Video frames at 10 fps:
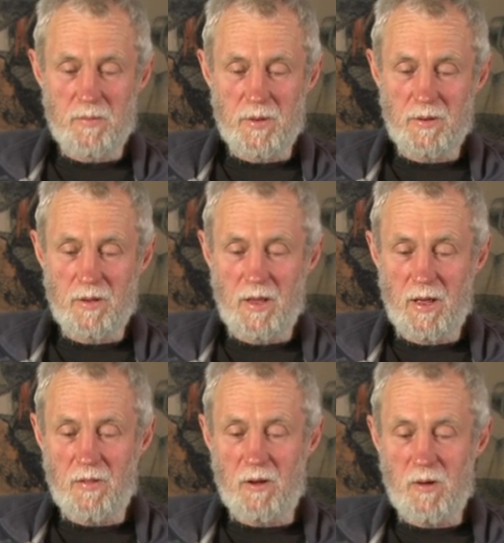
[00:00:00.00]
but
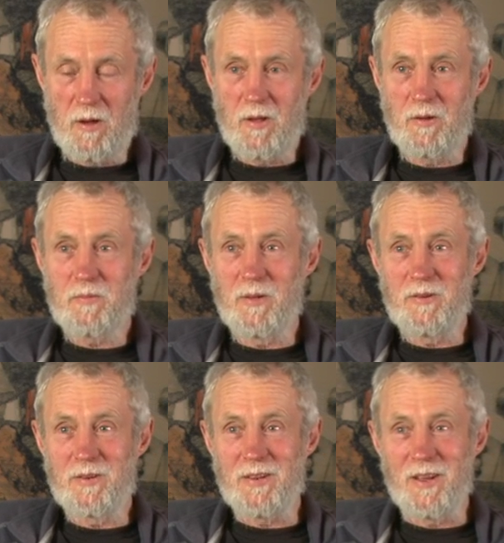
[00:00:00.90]
how they wrote those
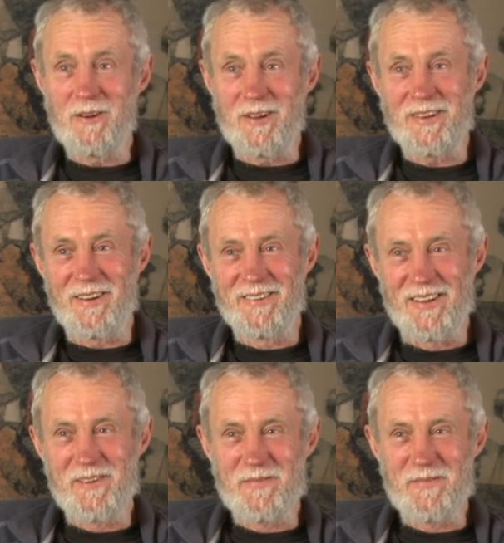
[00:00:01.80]
speeches down, I don't know.